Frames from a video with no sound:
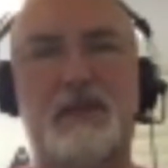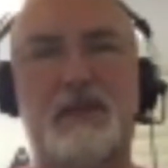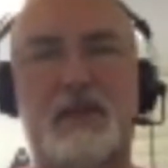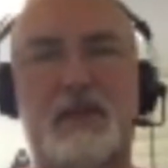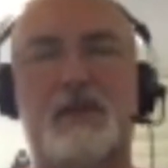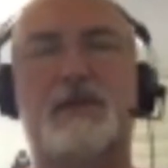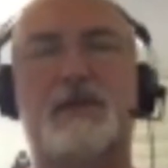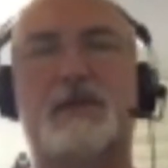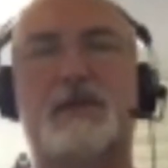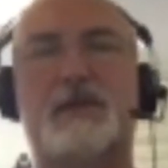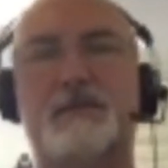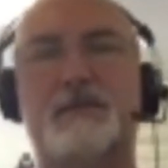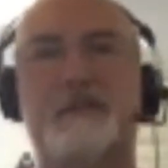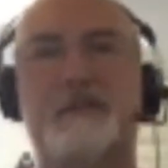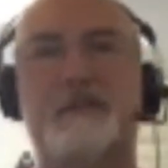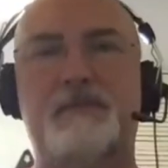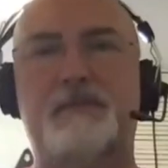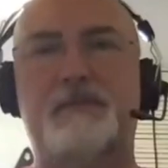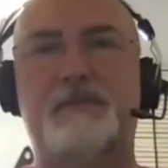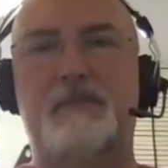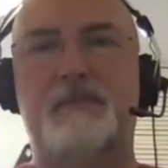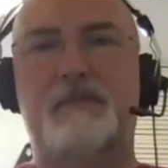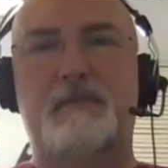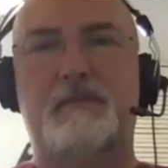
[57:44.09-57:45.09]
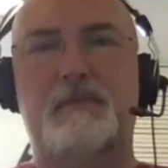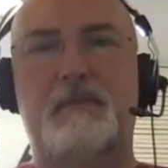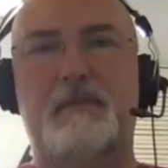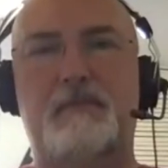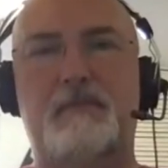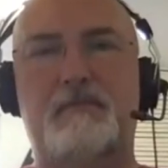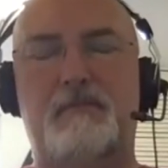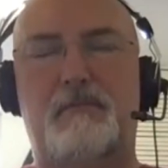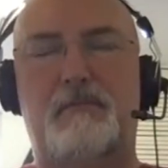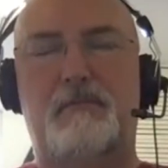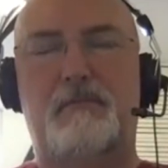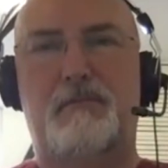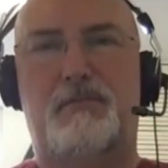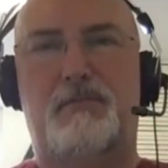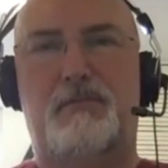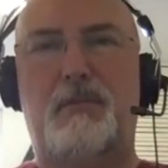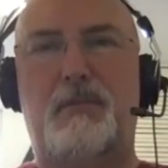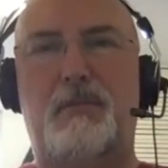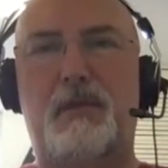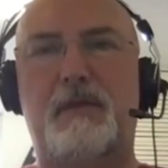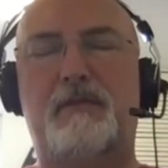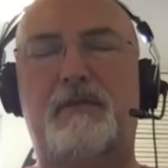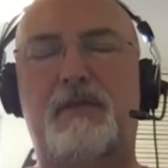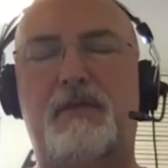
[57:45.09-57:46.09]
years
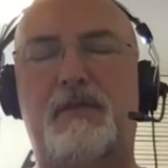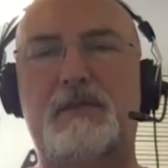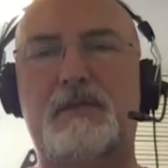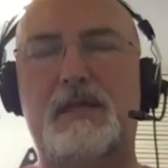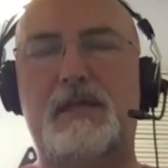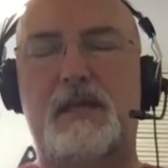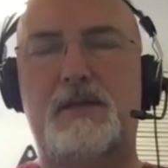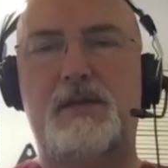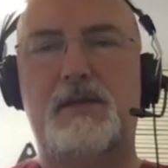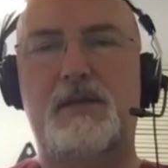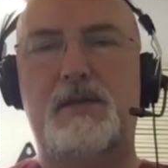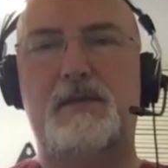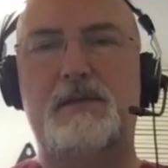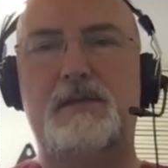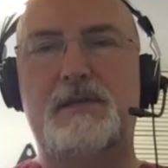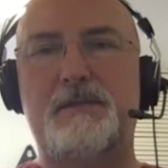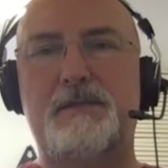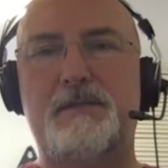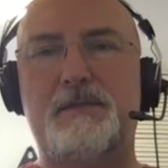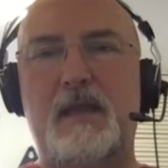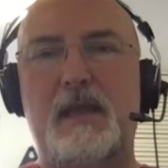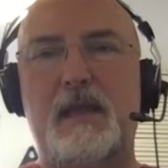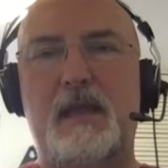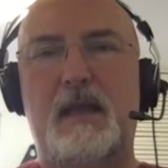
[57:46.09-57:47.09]
probably 15 years.